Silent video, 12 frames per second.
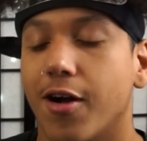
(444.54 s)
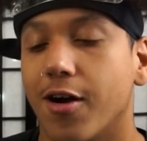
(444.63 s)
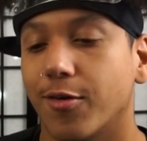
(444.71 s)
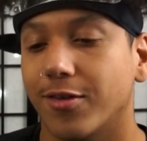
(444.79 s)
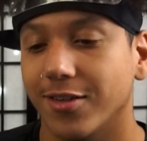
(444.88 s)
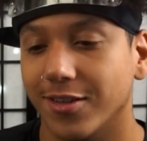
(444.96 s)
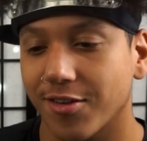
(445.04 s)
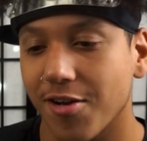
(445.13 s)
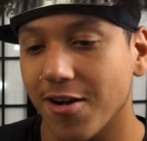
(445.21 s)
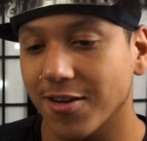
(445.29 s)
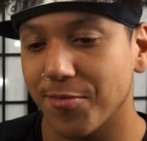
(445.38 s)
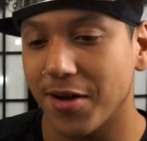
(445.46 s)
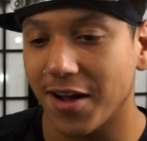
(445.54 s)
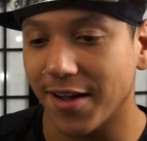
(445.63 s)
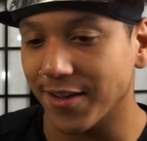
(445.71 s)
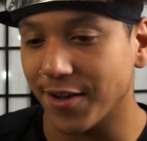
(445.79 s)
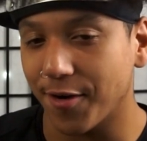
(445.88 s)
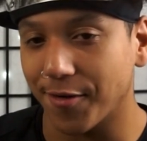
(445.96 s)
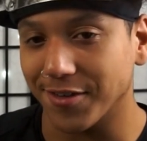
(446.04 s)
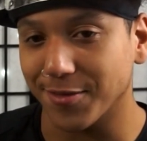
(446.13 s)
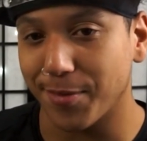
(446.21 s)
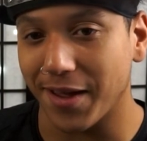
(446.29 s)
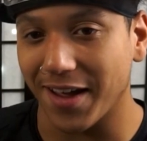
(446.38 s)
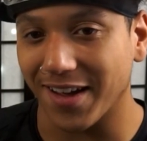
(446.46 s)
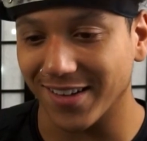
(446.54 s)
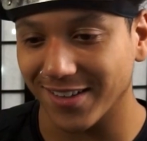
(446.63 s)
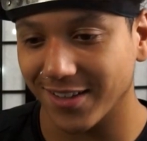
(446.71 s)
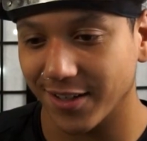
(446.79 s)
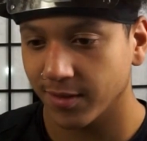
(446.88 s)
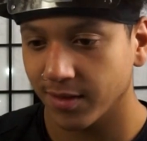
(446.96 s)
they all really talking behind Gaara's back.